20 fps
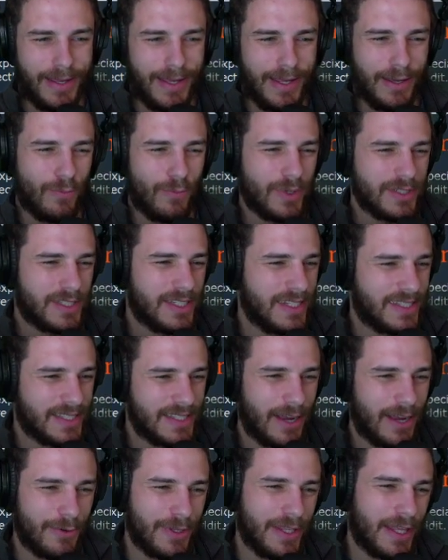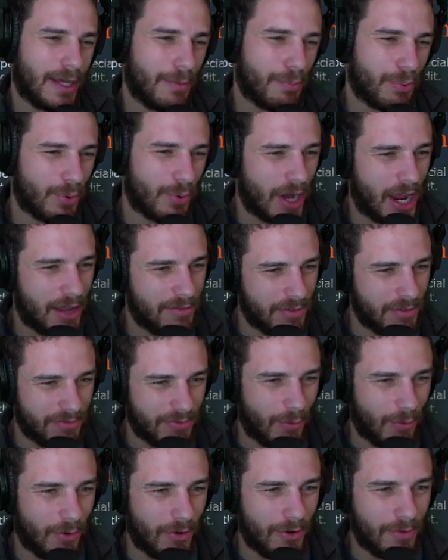It's not really like a private
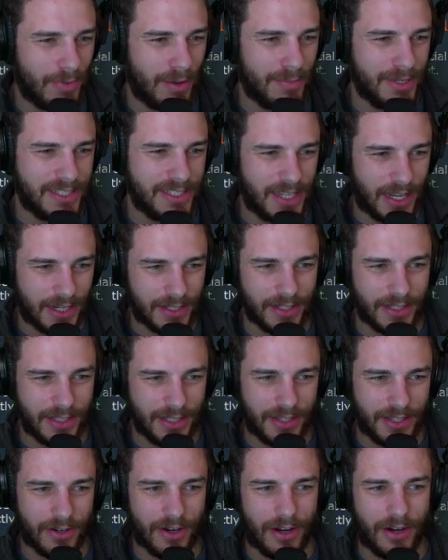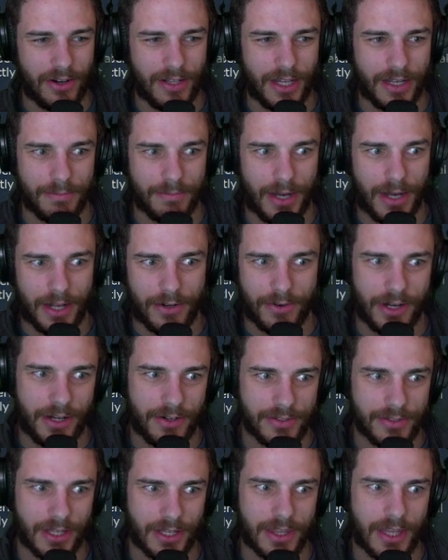forum. I mean, technically there are like
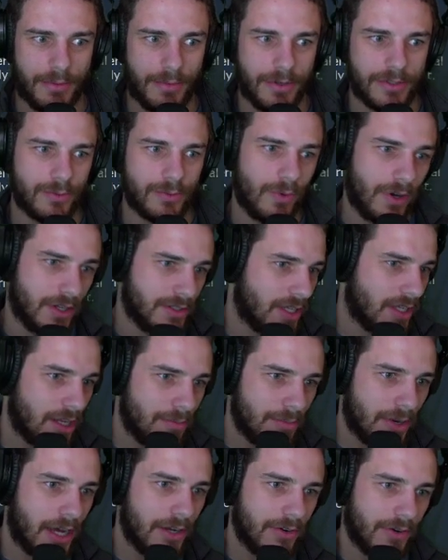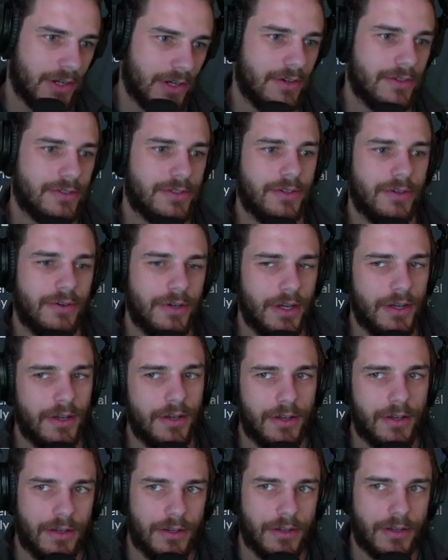moderators, like Thamos had moderators, so
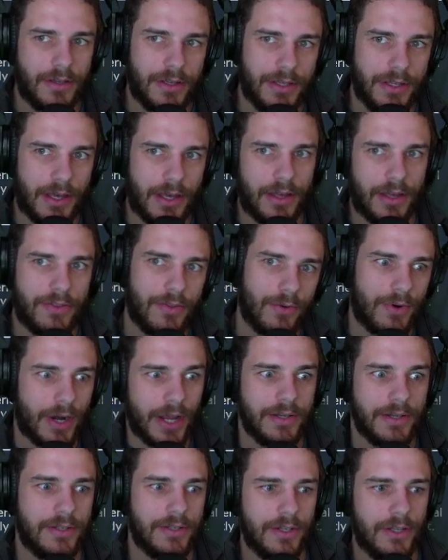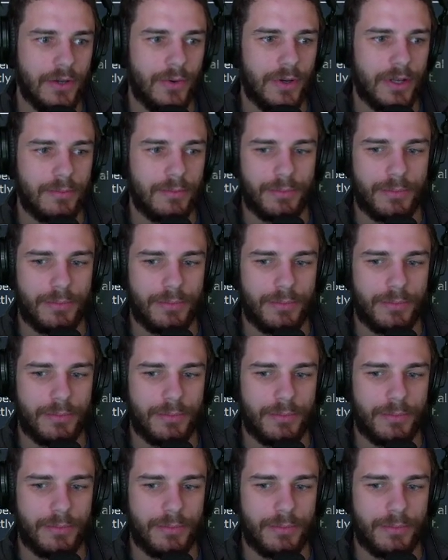he had the right to do it.